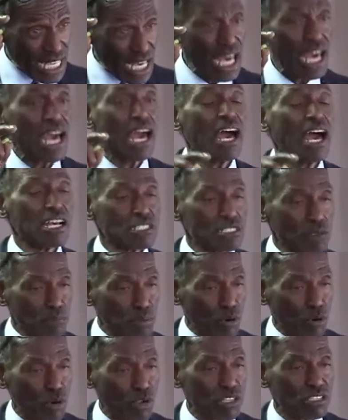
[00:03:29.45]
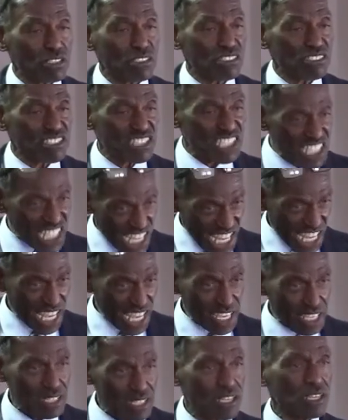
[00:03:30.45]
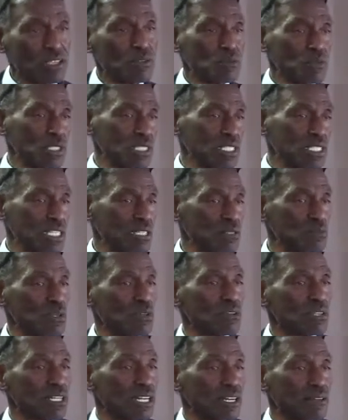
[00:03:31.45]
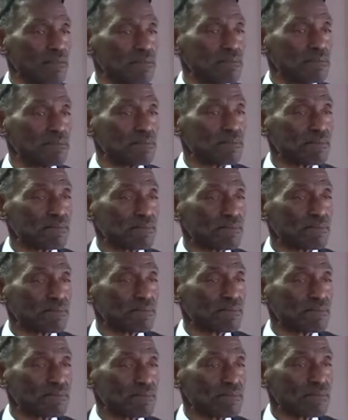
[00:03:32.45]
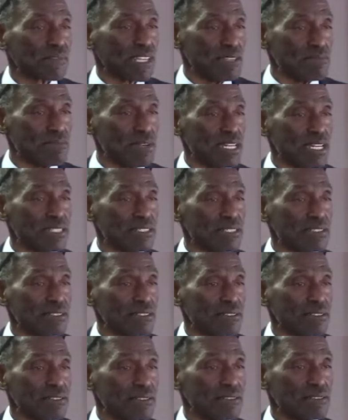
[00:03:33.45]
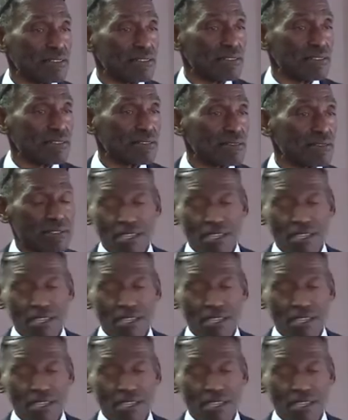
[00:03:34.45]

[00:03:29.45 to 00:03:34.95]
has appointed a day when the end will come. Amen? Amen?